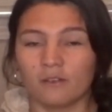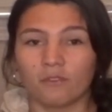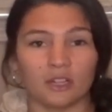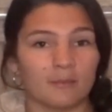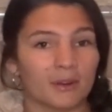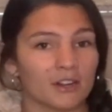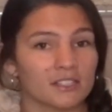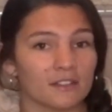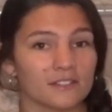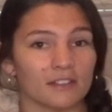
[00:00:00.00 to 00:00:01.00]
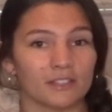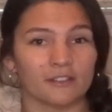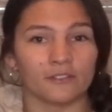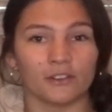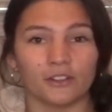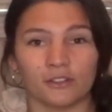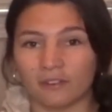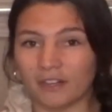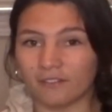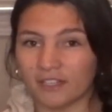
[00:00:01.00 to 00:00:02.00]
really put ourselves out there for the
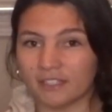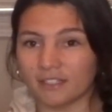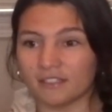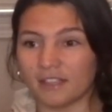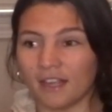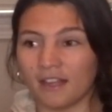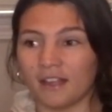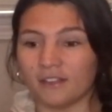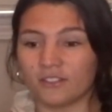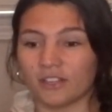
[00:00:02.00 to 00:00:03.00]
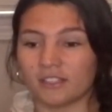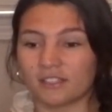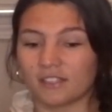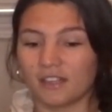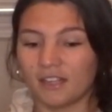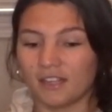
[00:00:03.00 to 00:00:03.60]
right reasons and just